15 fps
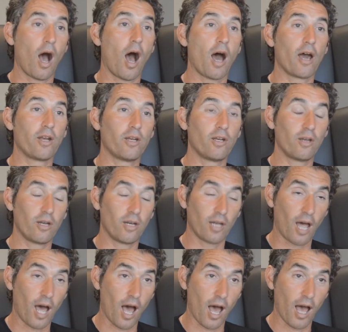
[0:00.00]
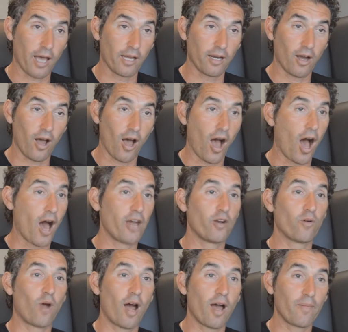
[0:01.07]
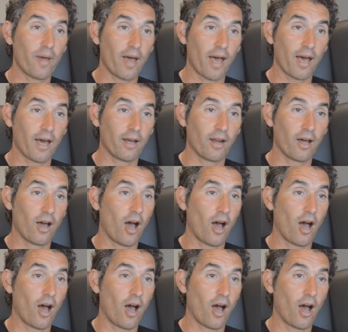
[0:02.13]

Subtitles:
online, on your iPad,